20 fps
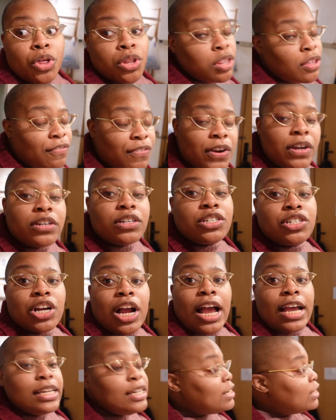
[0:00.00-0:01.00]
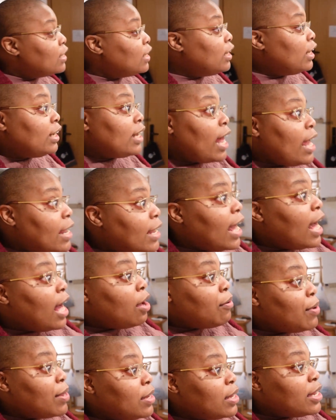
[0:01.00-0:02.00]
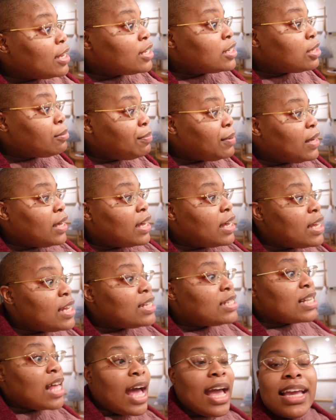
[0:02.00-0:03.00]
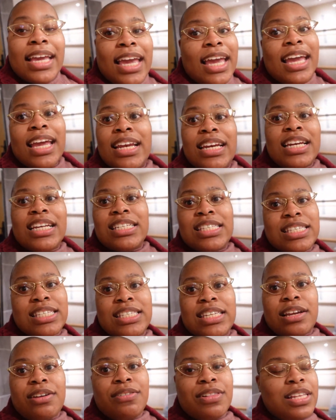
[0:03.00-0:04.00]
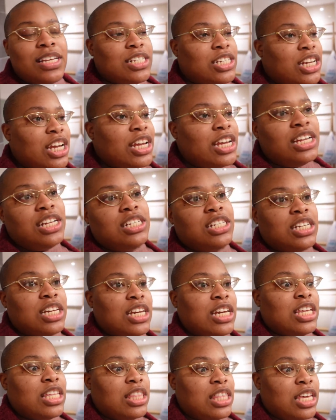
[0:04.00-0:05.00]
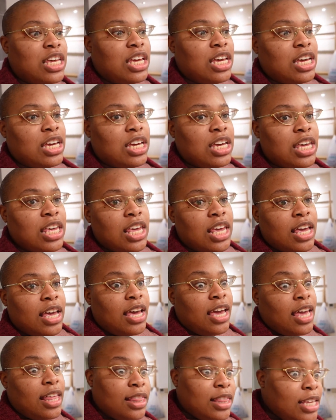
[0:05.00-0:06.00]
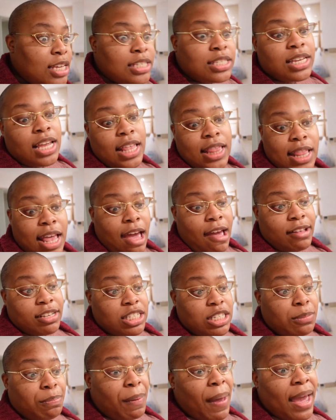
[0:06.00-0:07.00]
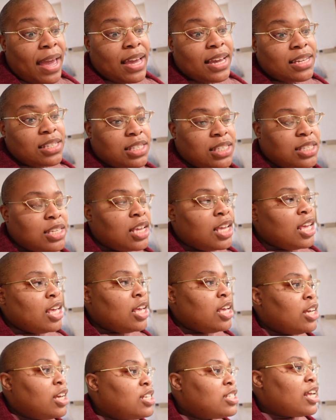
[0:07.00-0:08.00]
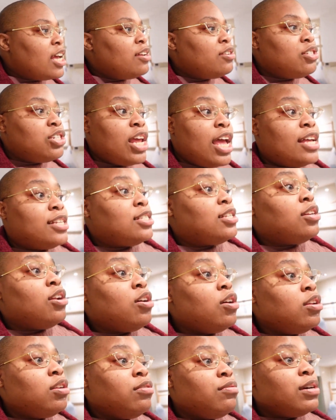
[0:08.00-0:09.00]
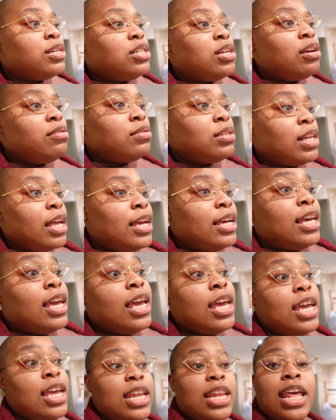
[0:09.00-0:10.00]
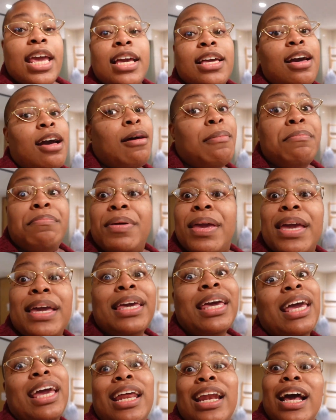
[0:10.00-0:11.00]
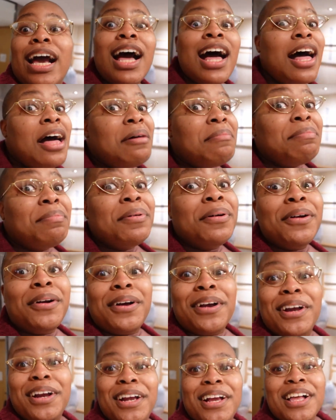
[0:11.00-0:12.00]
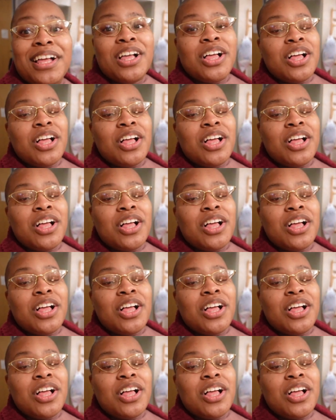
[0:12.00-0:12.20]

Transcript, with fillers: the furniture. I need to like how it looks because I can't necessarily change anything, at least in that space. Because I was asking all the questions. I was like, can they come pick it up? Or